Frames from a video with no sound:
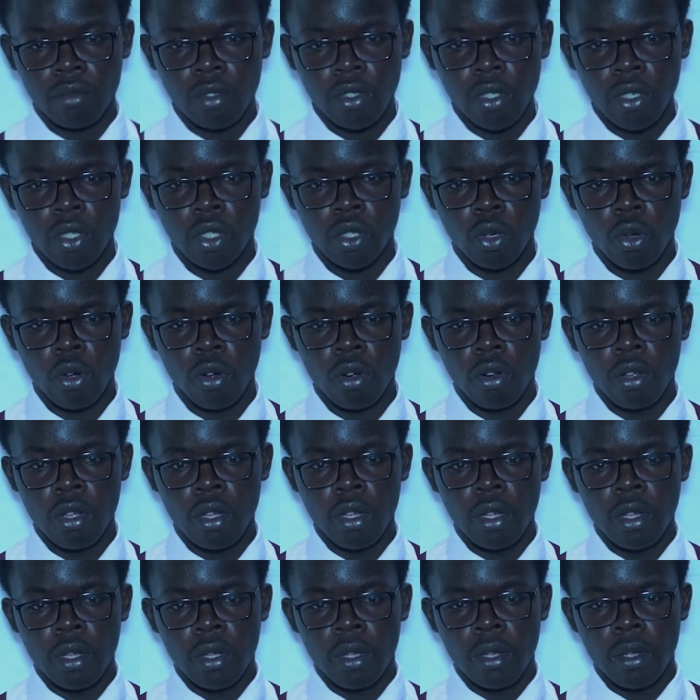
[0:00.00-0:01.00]
So
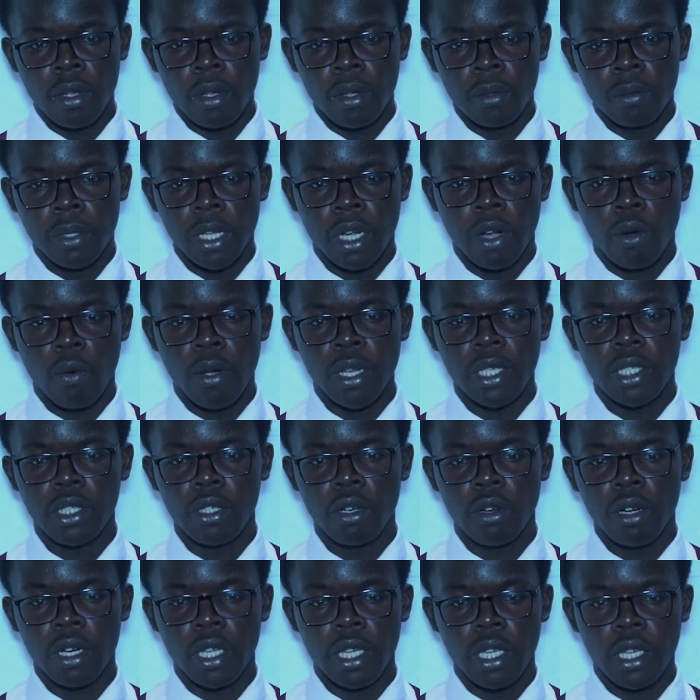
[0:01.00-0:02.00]
the
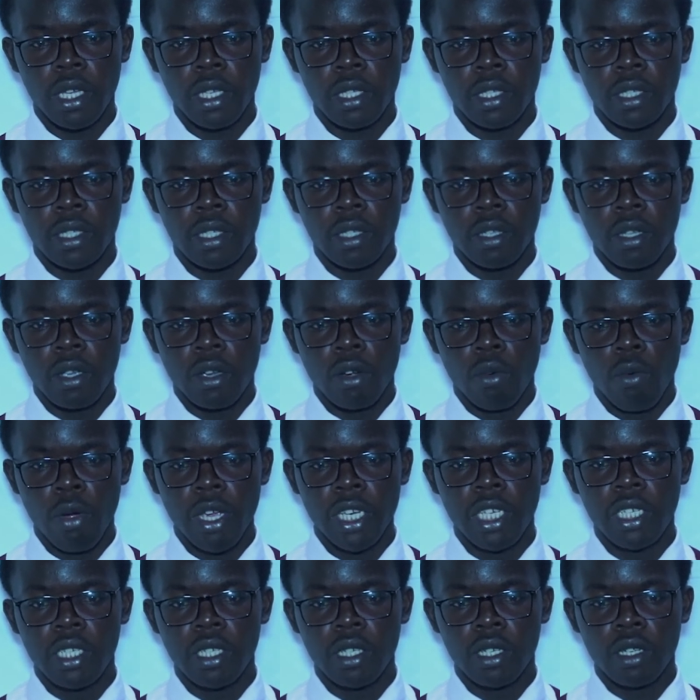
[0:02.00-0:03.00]
question is,
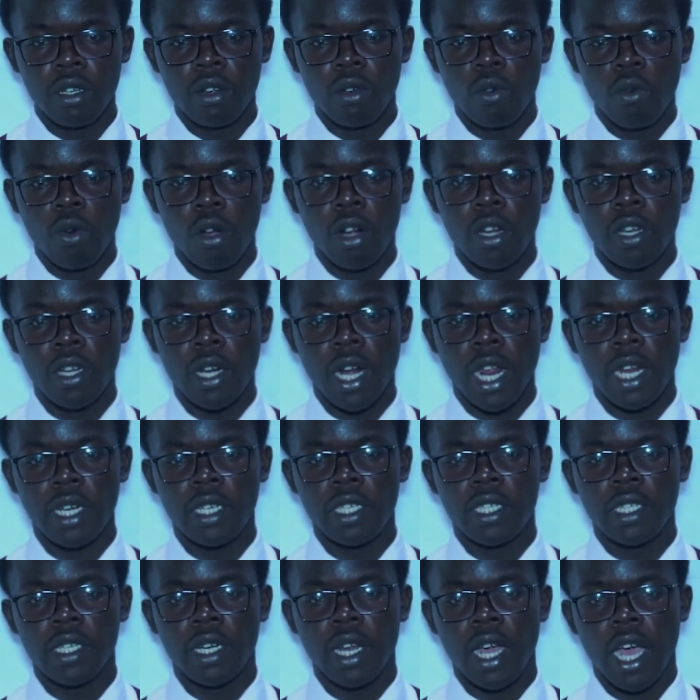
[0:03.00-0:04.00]
which
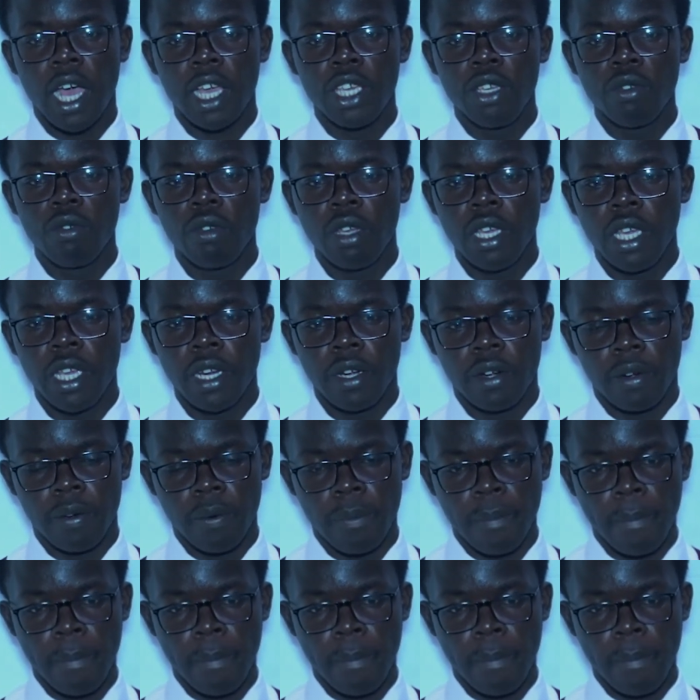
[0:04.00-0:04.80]
quadrant are you in?